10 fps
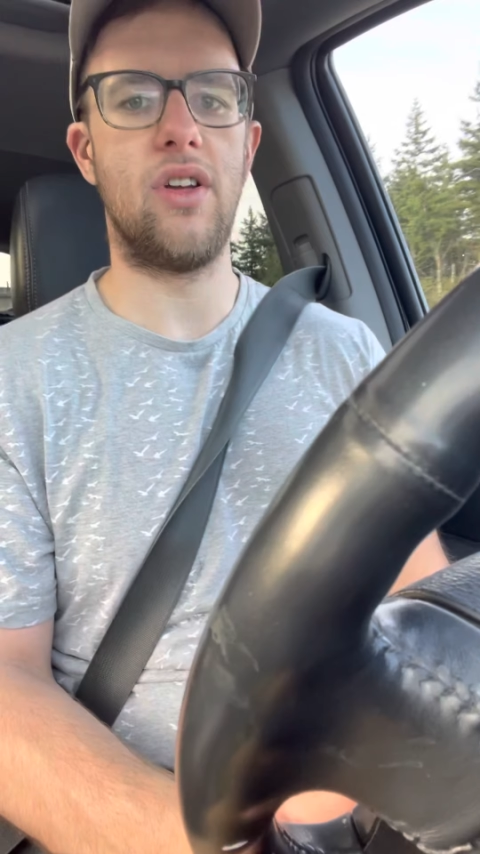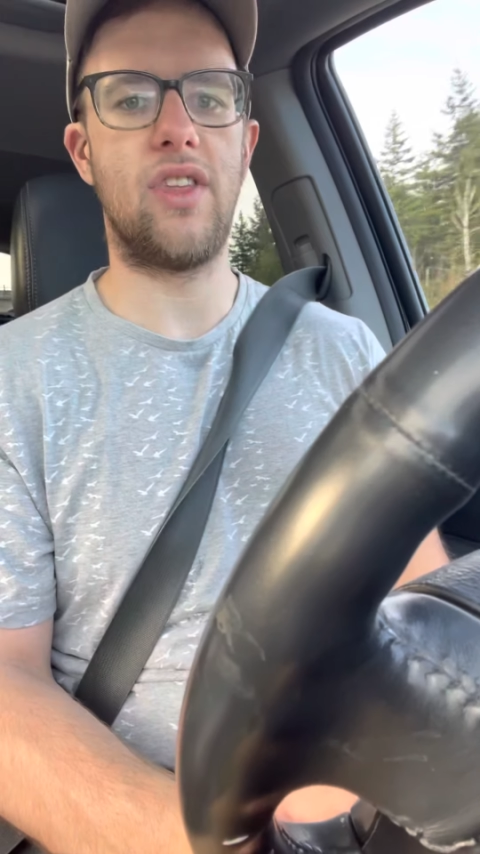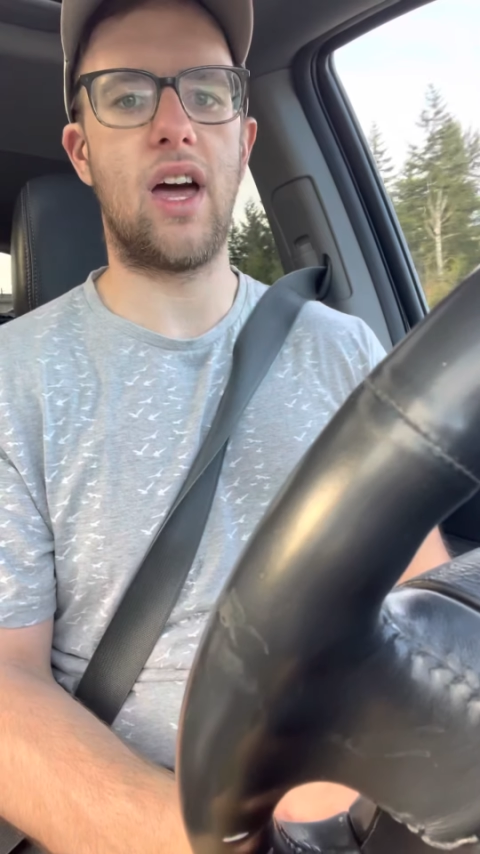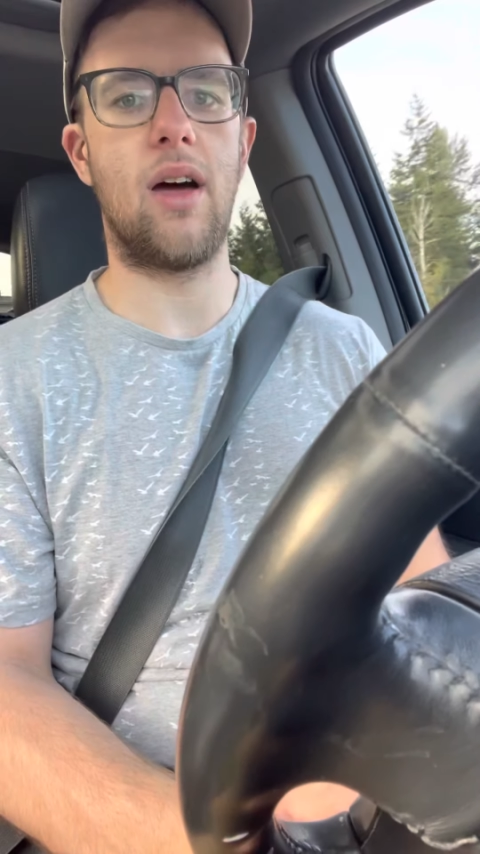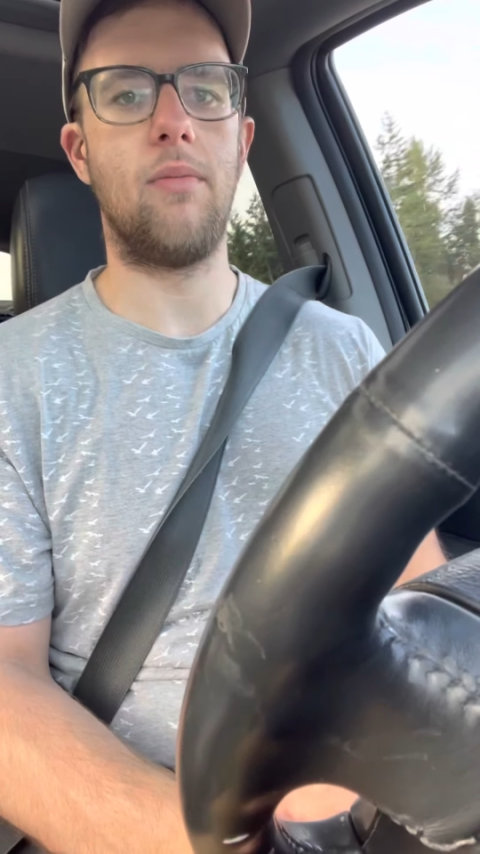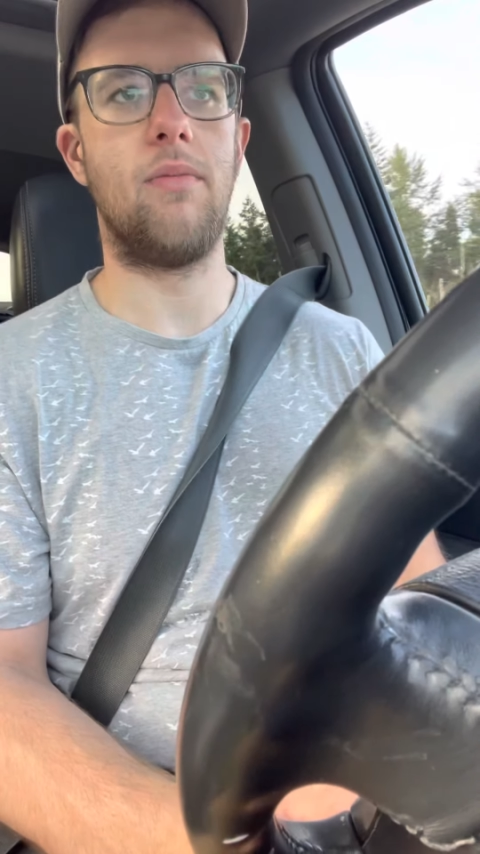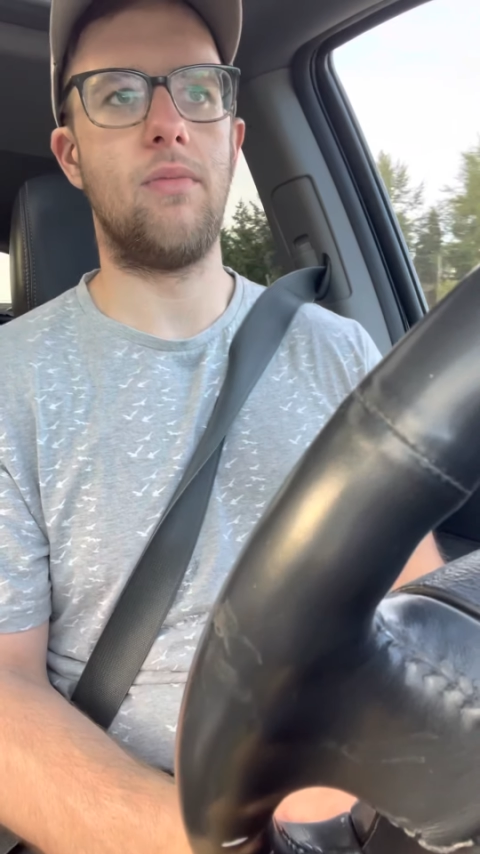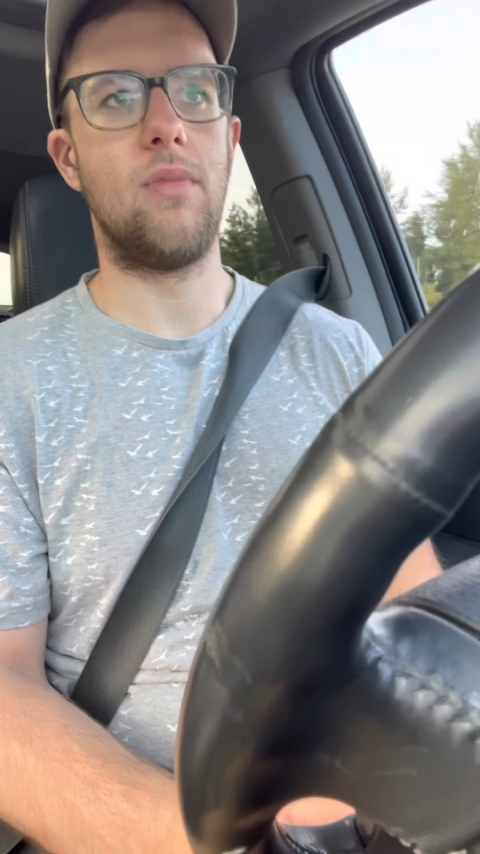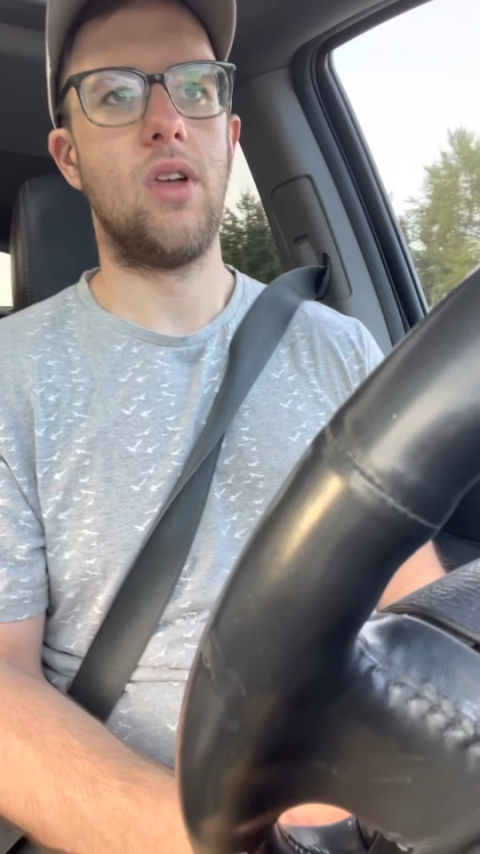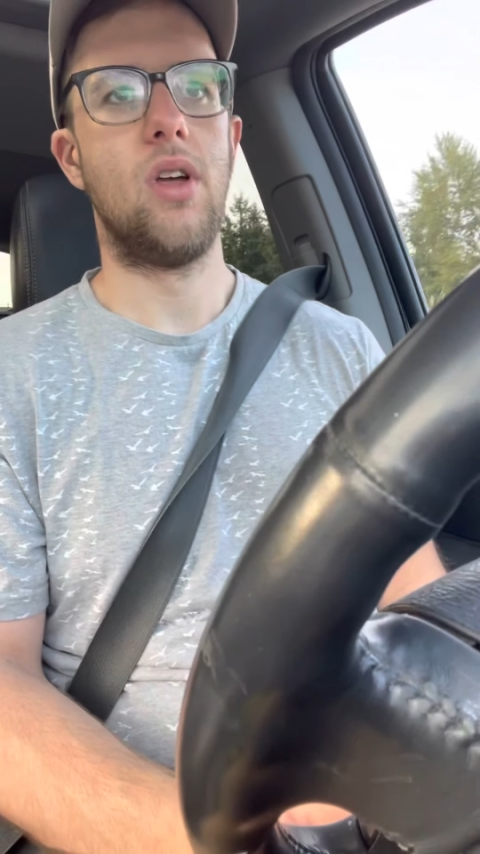that
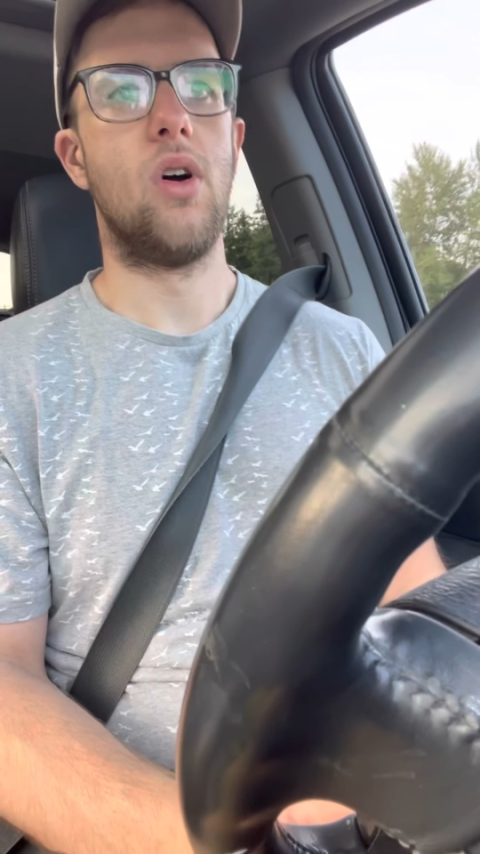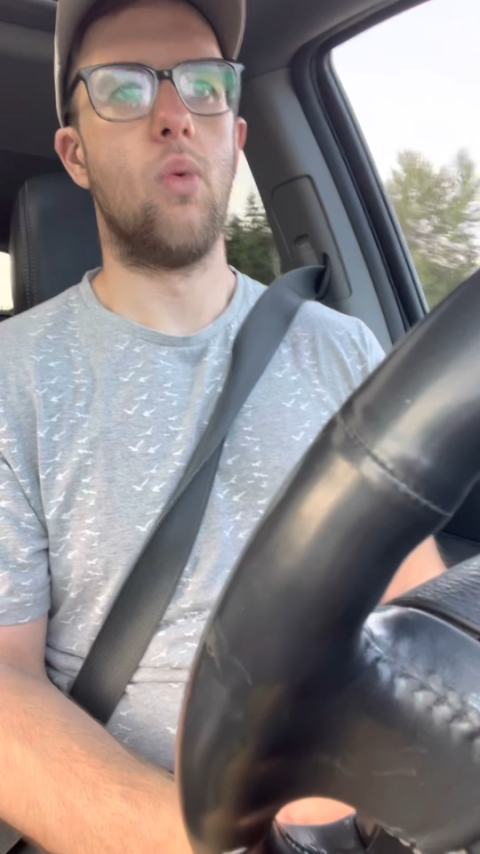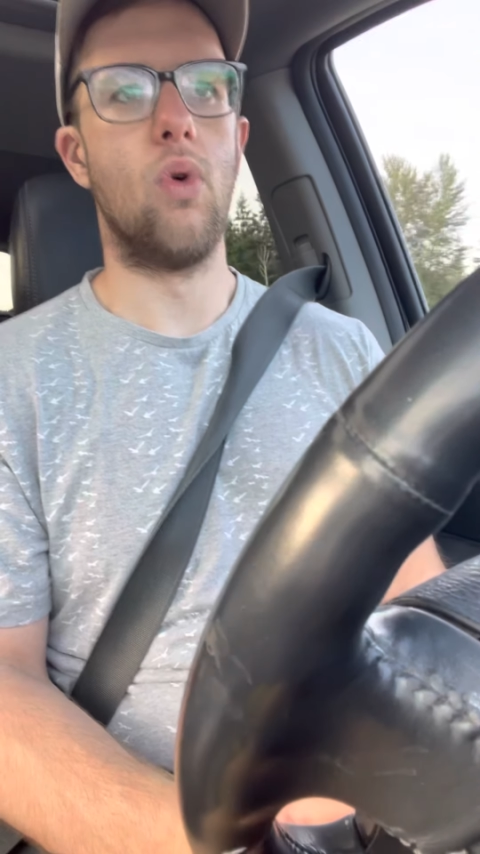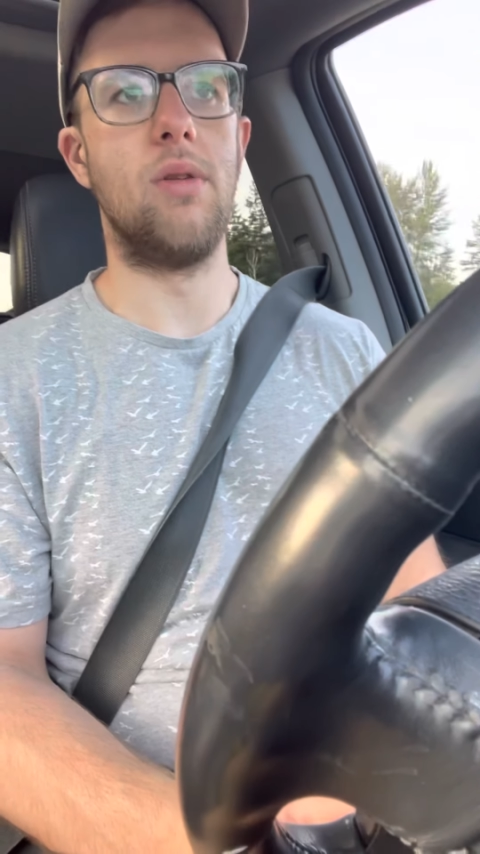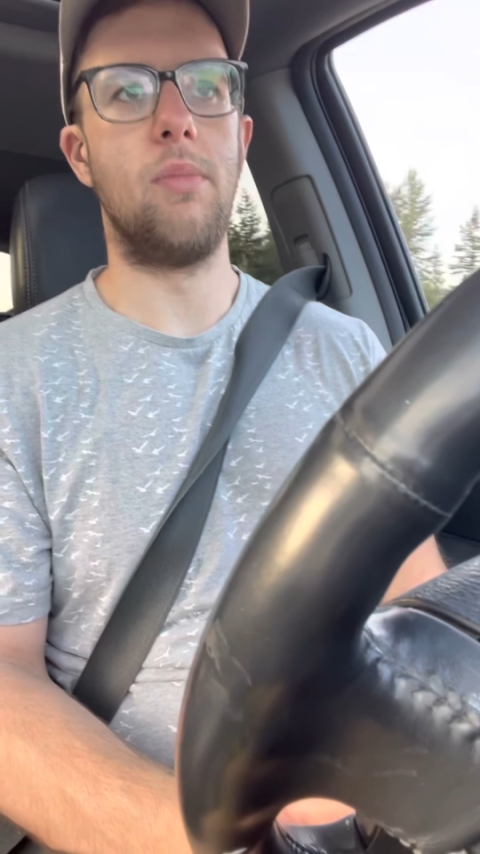one